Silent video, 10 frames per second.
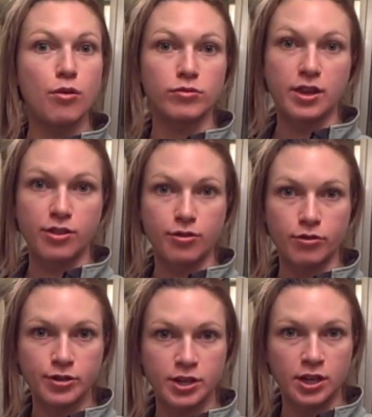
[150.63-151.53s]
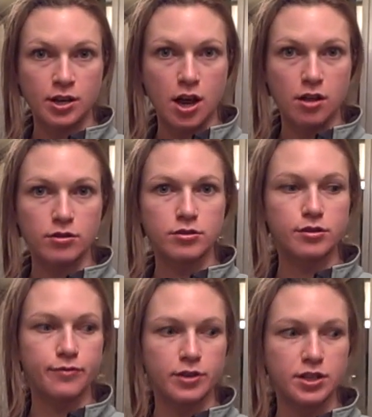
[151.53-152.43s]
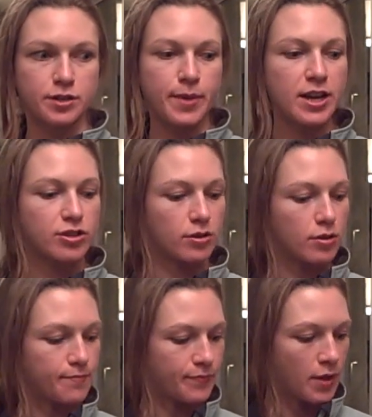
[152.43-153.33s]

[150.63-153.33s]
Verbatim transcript: only $13 for this special.